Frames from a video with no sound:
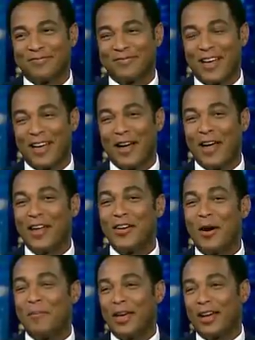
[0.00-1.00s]
But I mean,
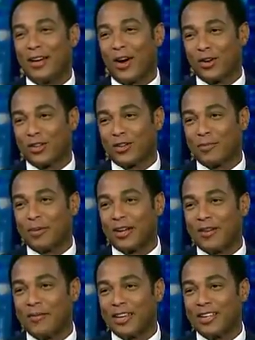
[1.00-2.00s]
I know I'm being a girther,
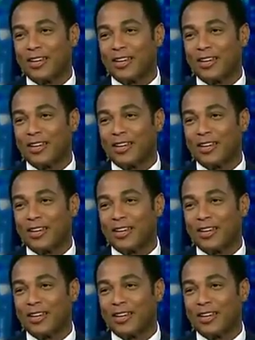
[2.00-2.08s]
we, but we, I